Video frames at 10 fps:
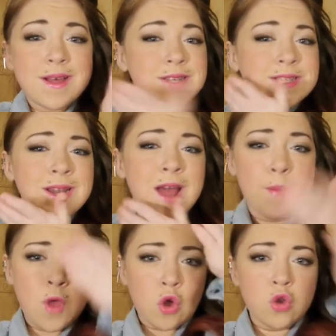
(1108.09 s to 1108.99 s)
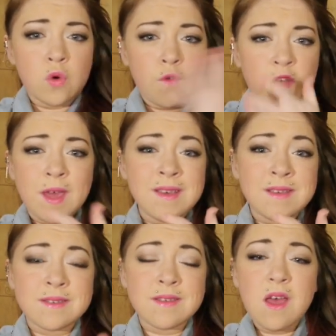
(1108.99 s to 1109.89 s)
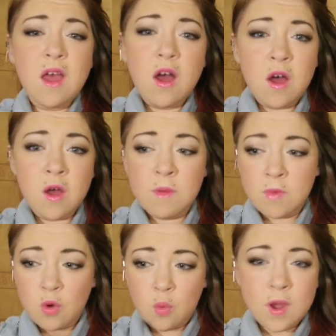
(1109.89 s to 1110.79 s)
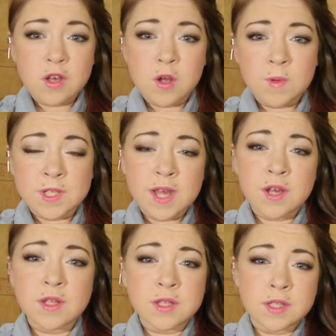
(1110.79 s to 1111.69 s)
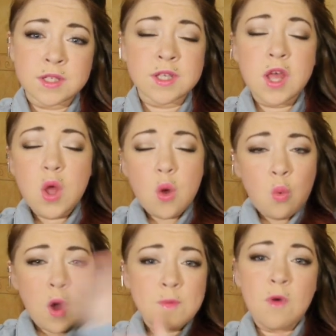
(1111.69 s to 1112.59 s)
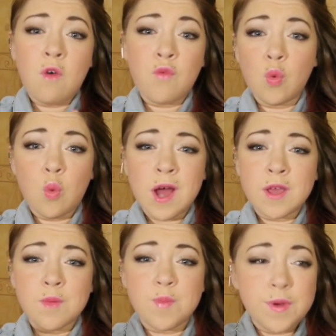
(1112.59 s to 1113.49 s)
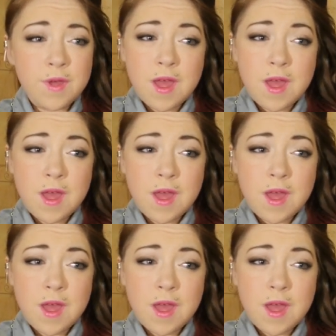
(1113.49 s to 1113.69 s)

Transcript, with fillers: slap it on your face, um, wait a couple of seconds, wipe it off with a wipe,